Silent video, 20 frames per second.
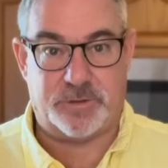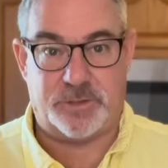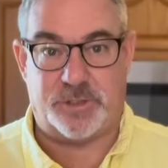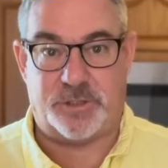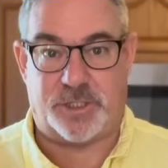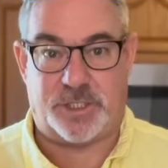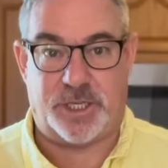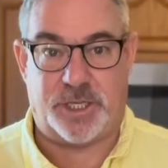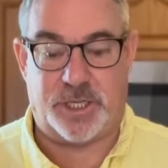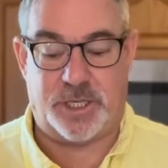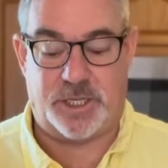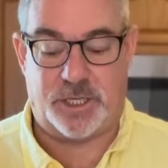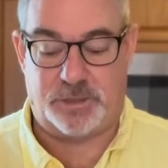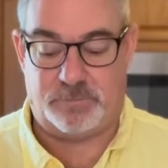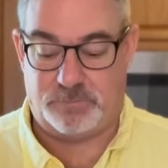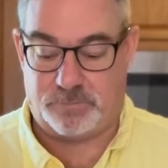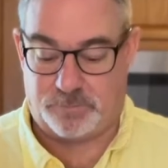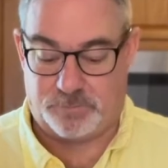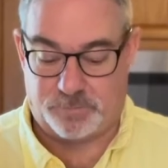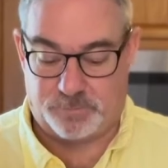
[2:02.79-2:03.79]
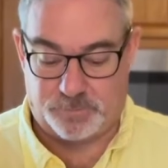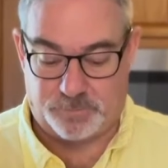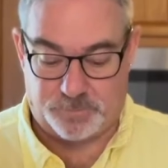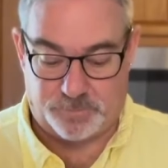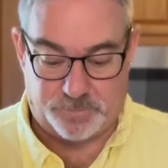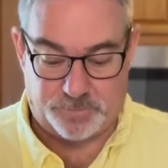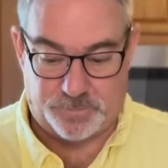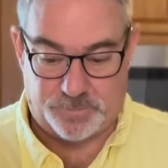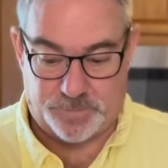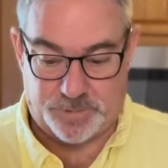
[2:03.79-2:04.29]
she
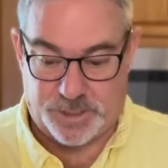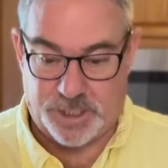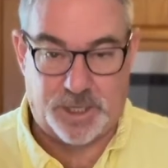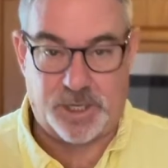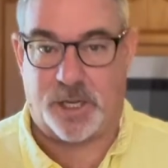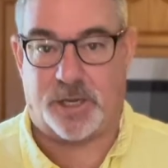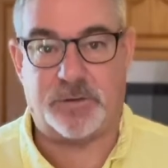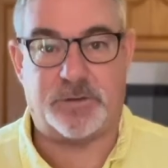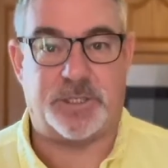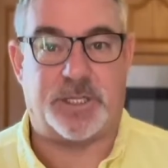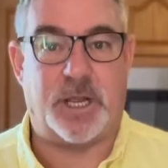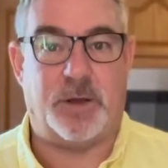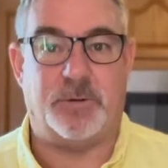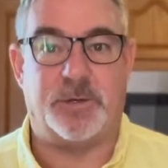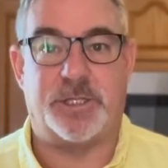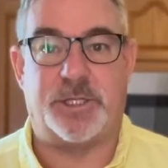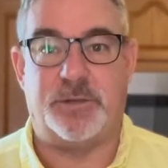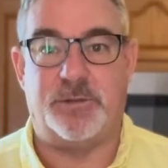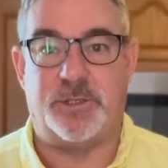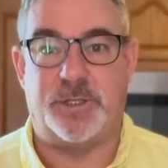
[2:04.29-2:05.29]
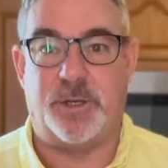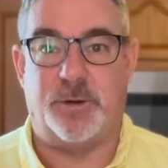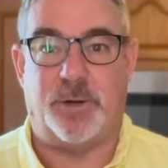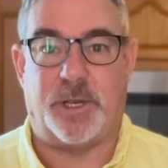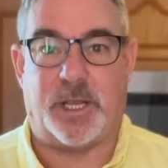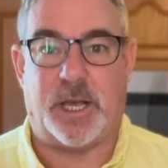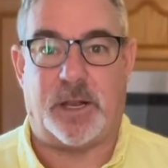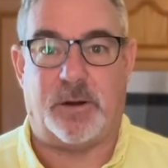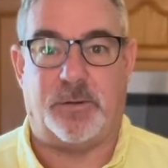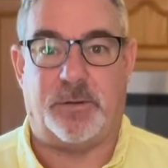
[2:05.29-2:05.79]
didn't understand what she was
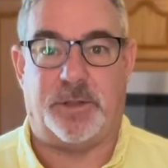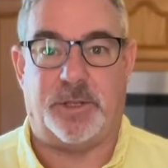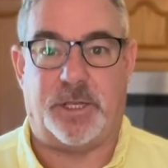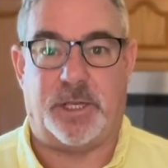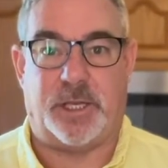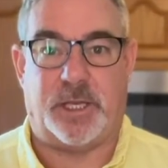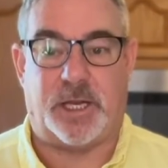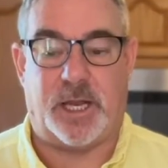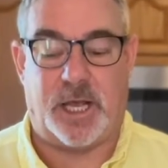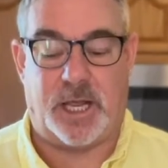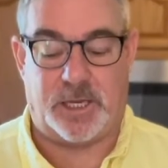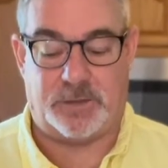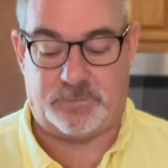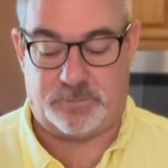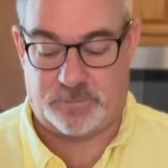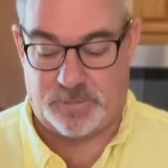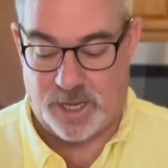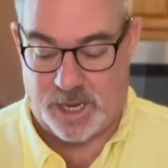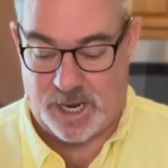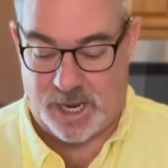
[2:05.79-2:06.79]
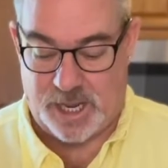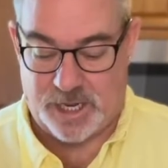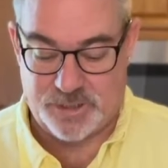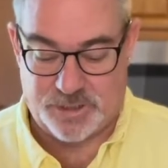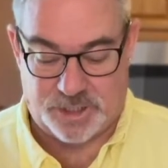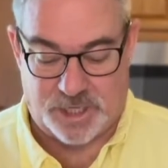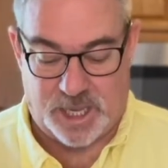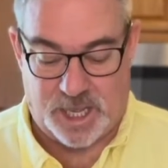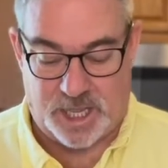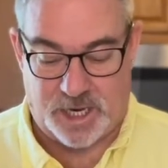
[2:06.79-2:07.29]
doing, I don't think. And I
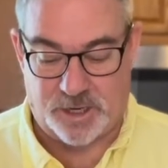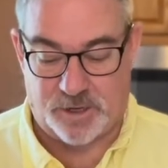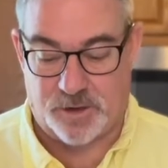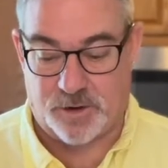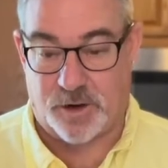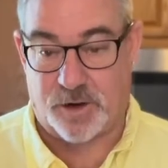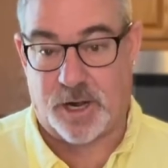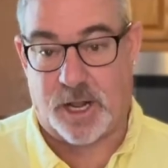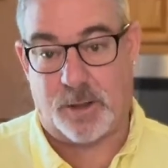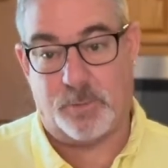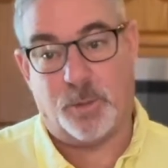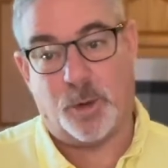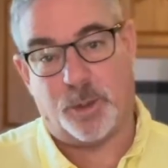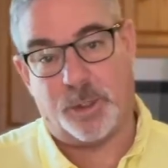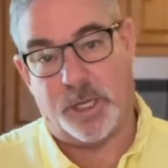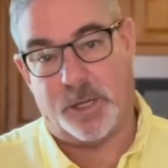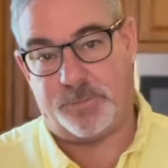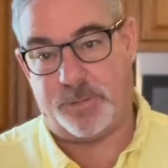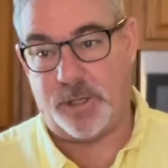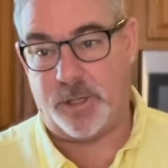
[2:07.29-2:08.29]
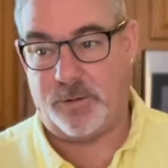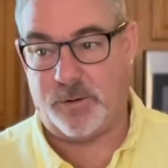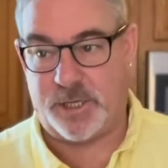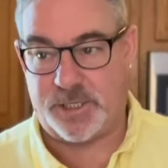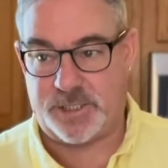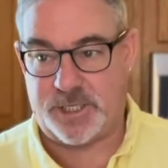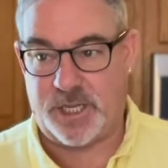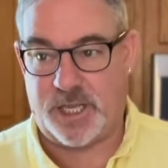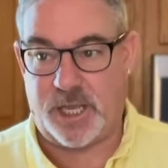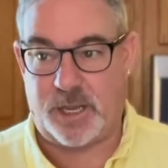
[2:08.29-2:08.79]
educated her, and I pulled up the
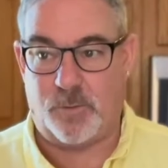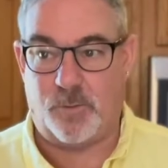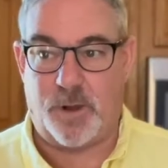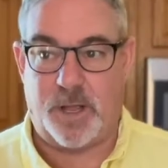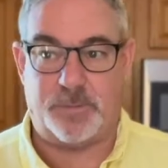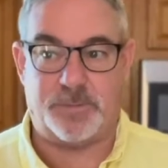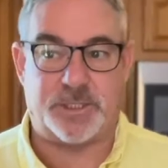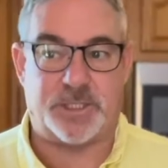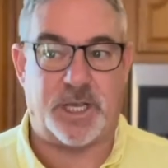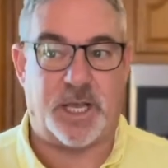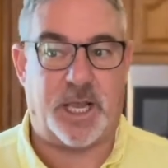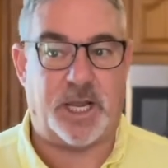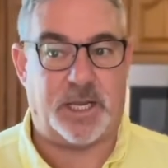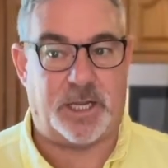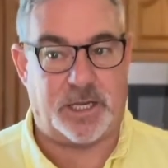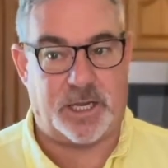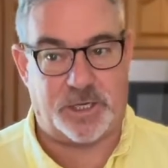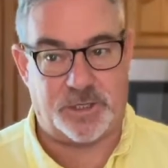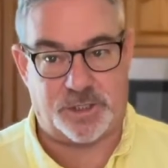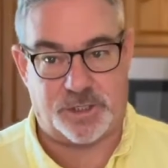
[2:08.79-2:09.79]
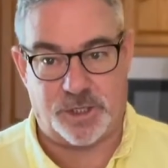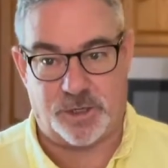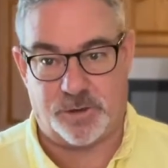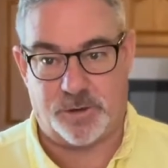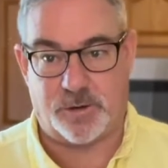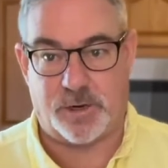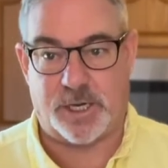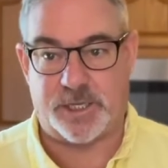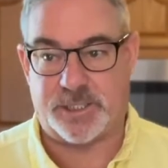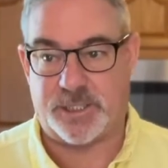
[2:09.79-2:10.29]
USDA website, and I showed
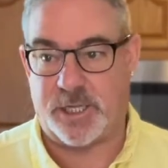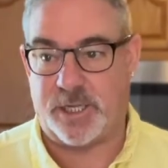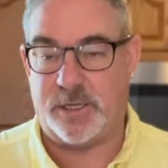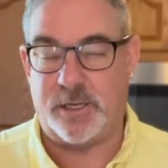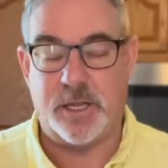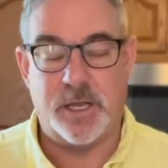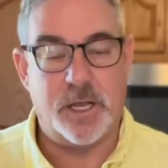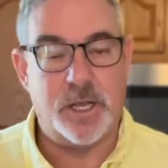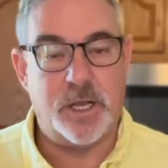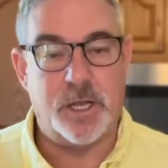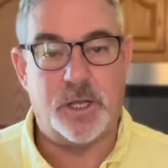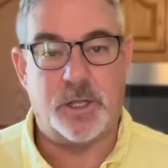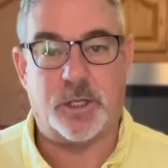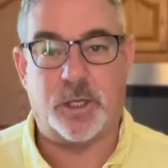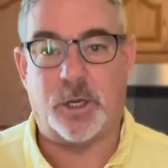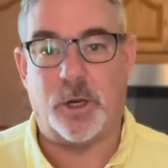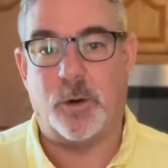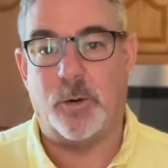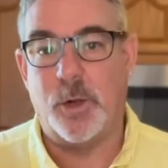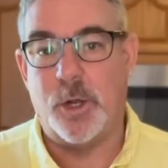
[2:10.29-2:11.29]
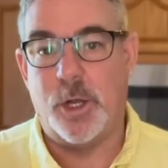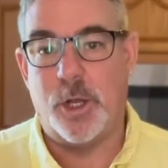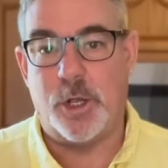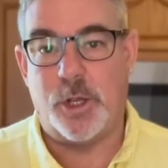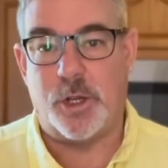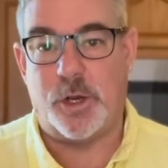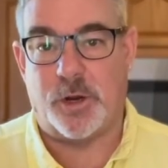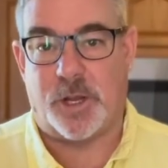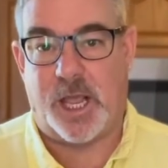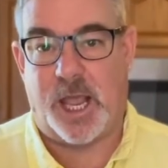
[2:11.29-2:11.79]
her. I said, you know,
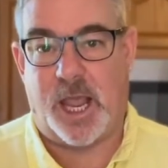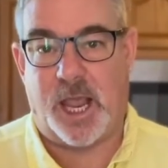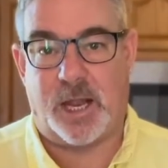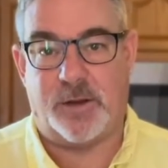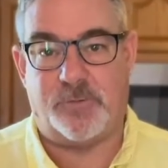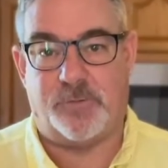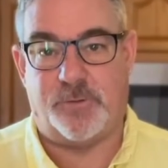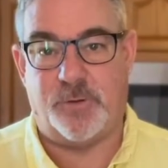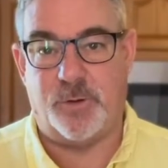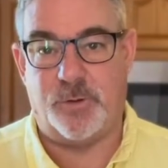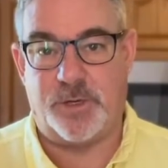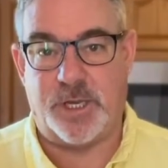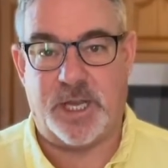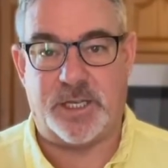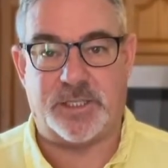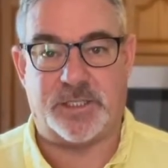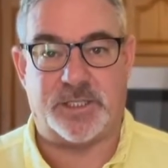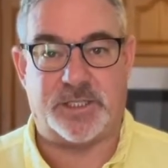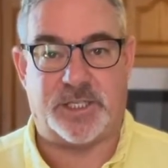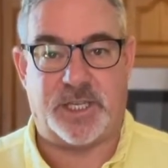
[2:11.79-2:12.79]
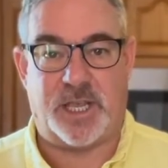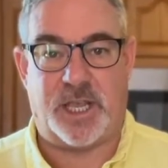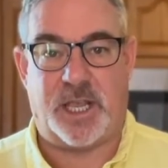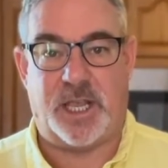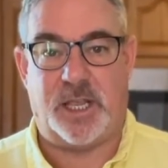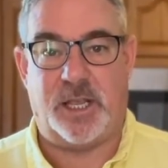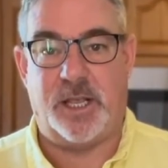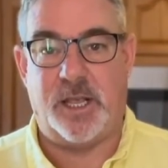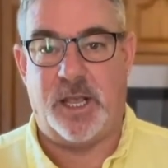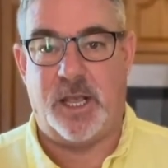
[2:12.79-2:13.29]
your canned food doesn't
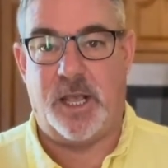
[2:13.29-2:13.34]
say